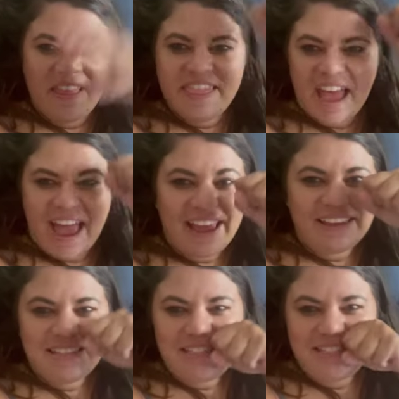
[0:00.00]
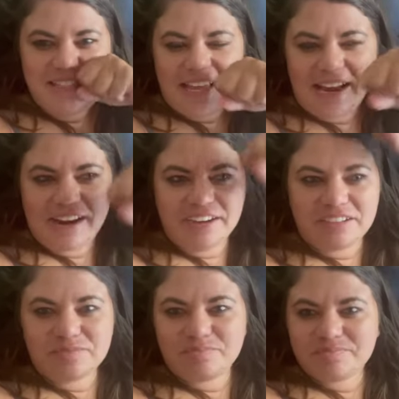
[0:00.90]
The angst is
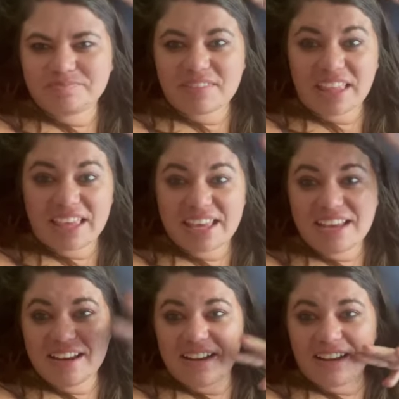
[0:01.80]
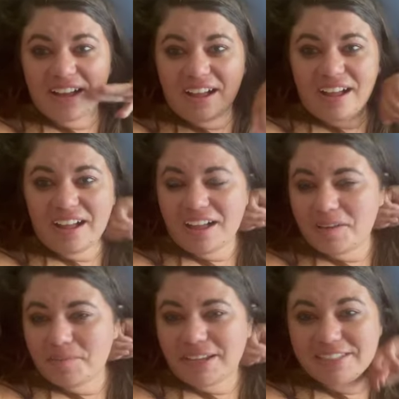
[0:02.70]
there. The heat
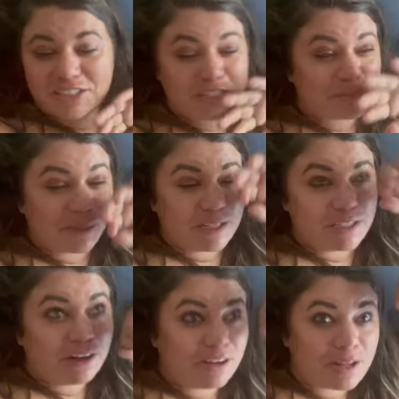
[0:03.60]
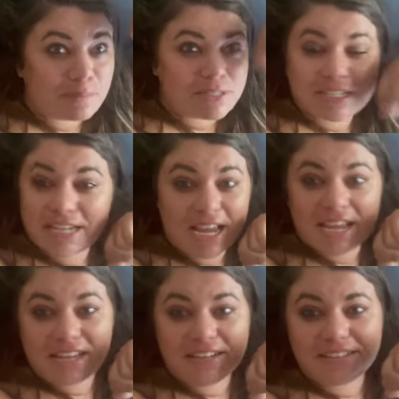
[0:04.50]
has just been turned up to
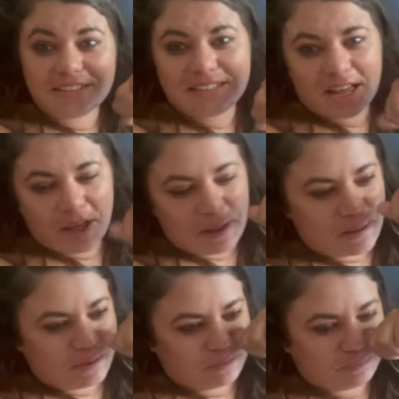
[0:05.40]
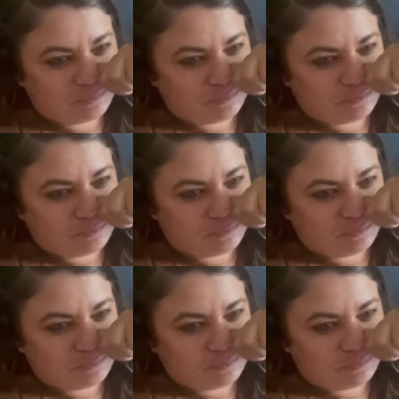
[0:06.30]
10, so